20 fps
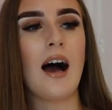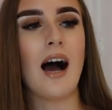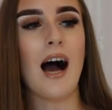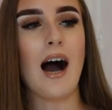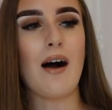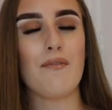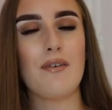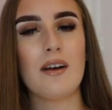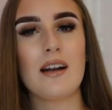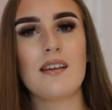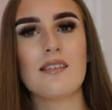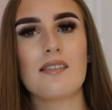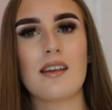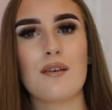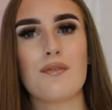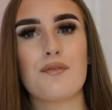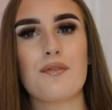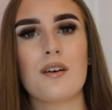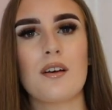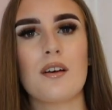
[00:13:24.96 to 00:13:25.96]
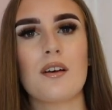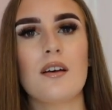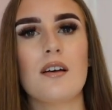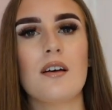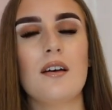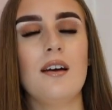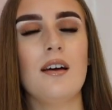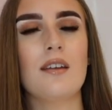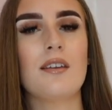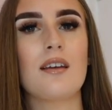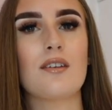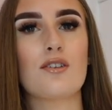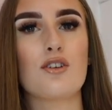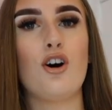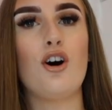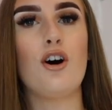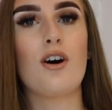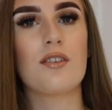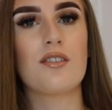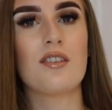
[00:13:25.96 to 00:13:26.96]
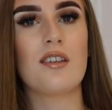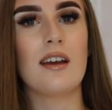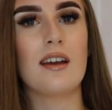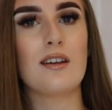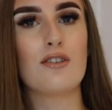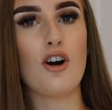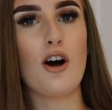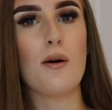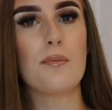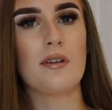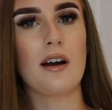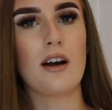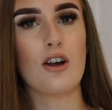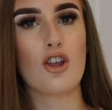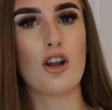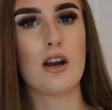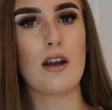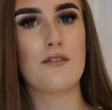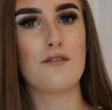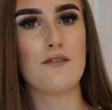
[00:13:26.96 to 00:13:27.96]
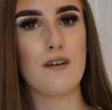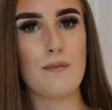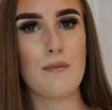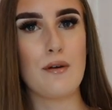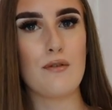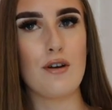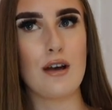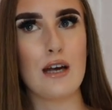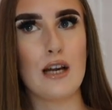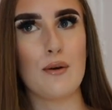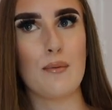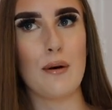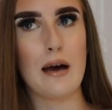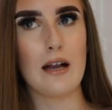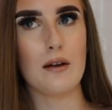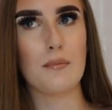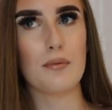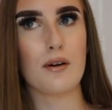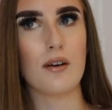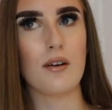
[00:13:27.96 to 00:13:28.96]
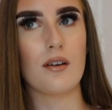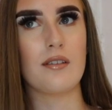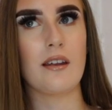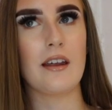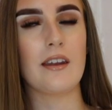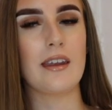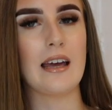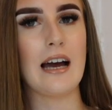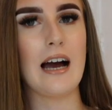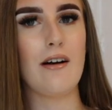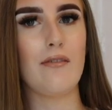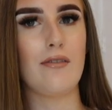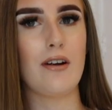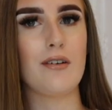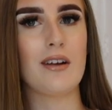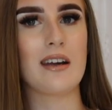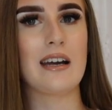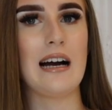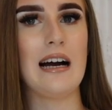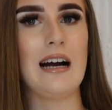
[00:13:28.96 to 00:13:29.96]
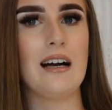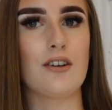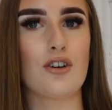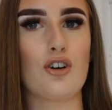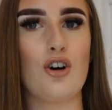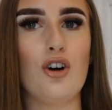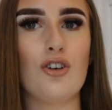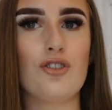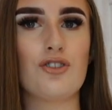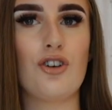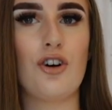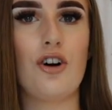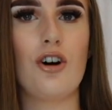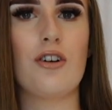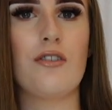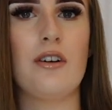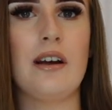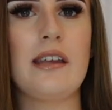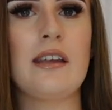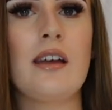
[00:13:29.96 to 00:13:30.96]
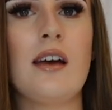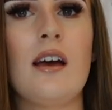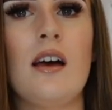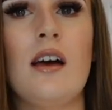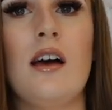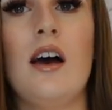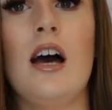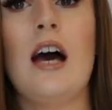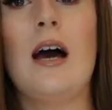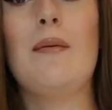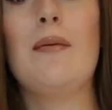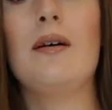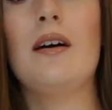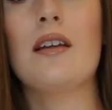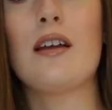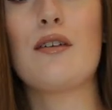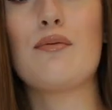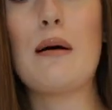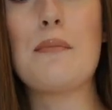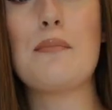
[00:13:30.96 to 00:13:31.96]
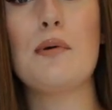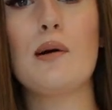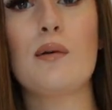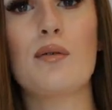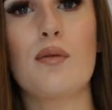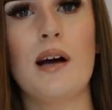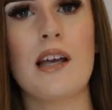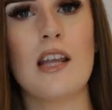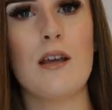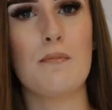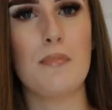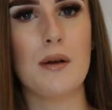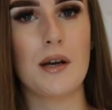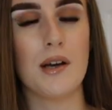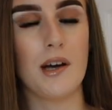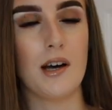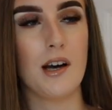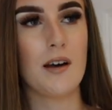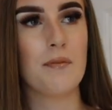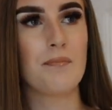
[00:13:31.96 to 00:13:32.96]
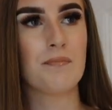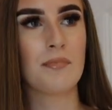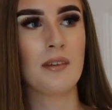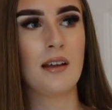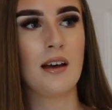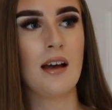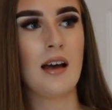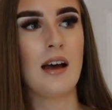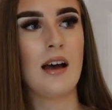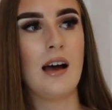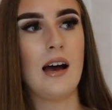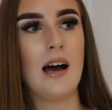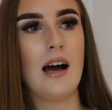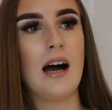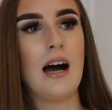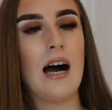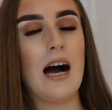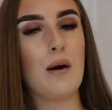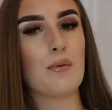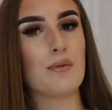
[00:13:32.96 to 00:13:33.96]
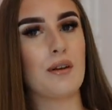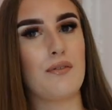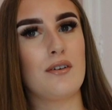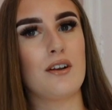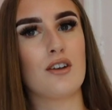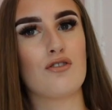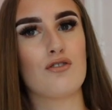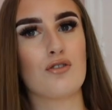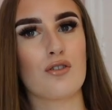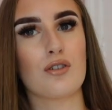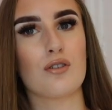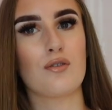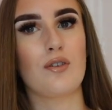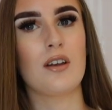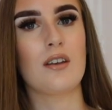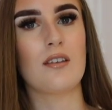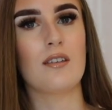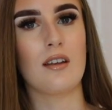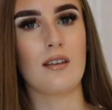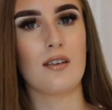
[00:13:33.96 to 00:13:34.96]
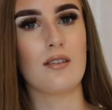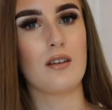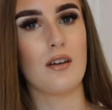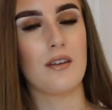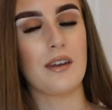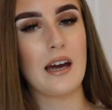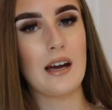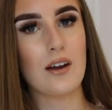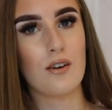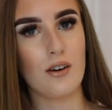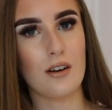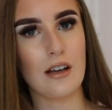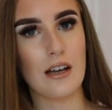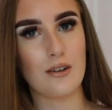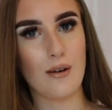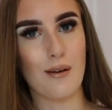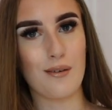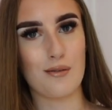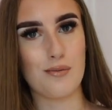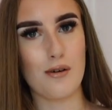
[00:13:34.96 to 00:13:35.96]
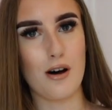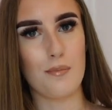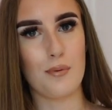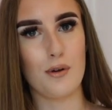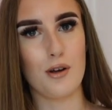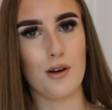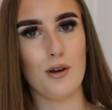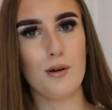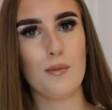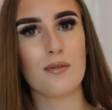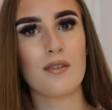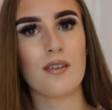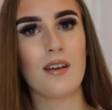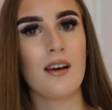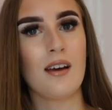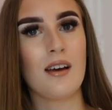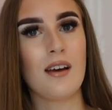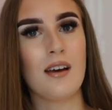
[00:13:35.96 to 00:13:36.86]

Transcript: I feel as if these corset tops actually fit me really well because like they are very kind of contouring, and if my boobs were any bigger I'll definitely struggle to fit into this, so thank god I do have small boobs.